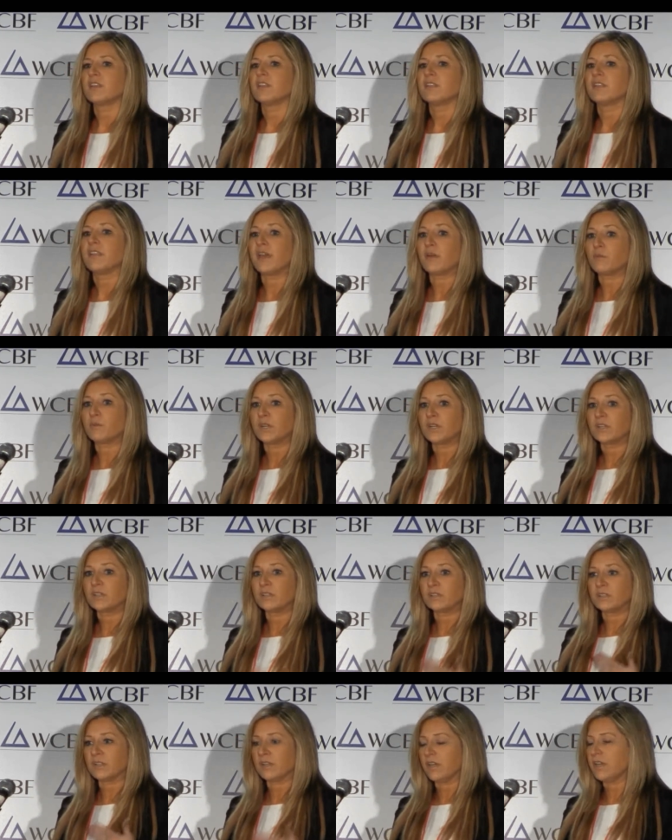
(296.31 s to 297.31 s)
that
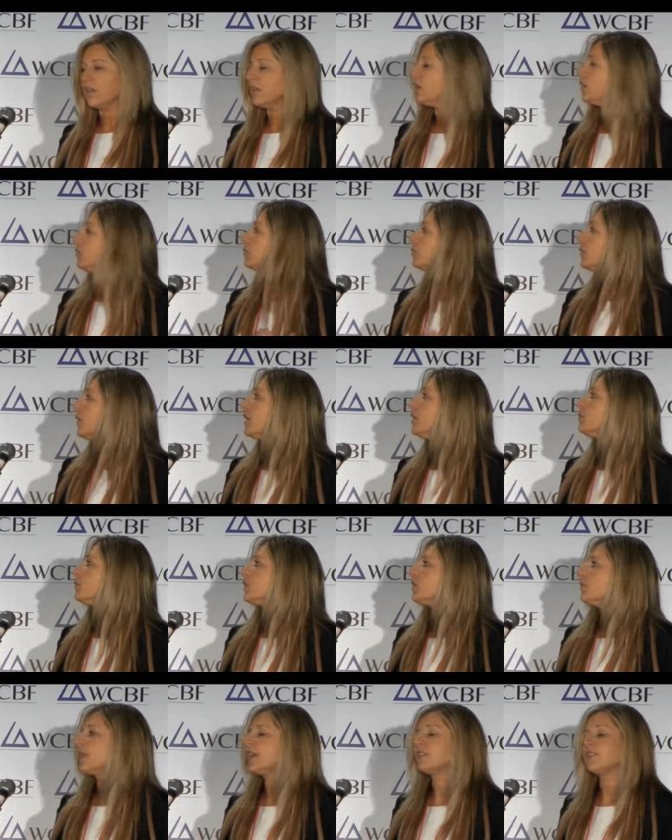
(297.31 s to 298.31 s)
we'll
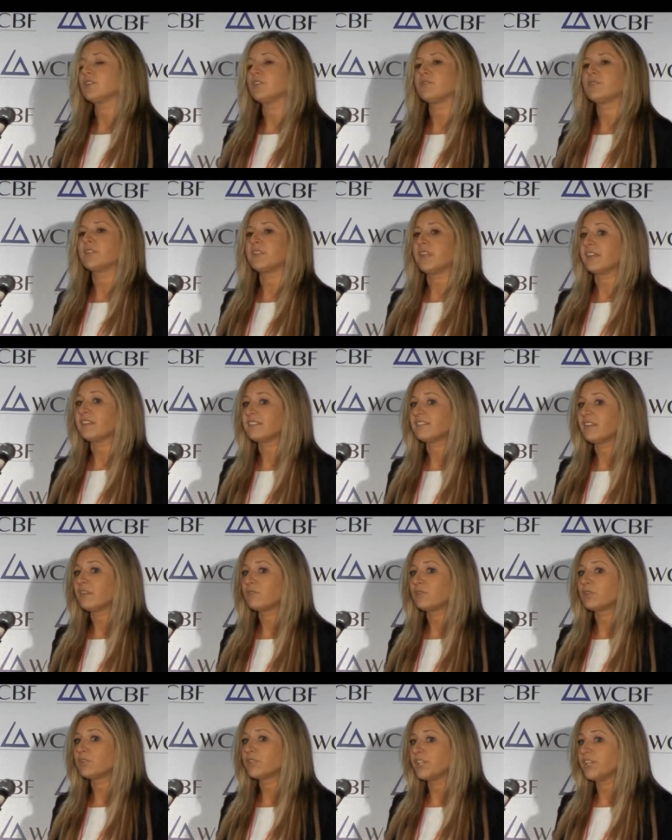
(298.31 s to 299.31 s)
implement over the next
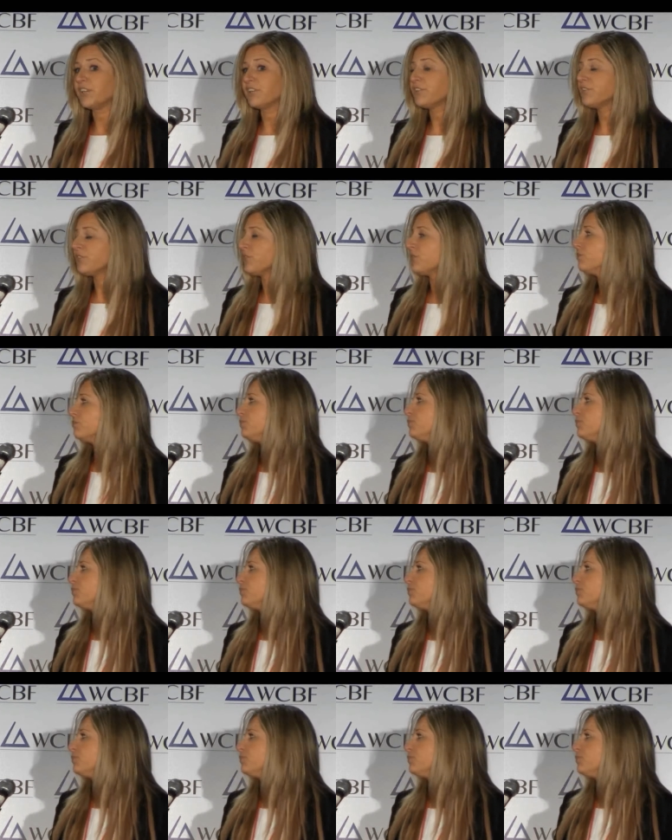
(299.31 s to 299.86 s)
several years.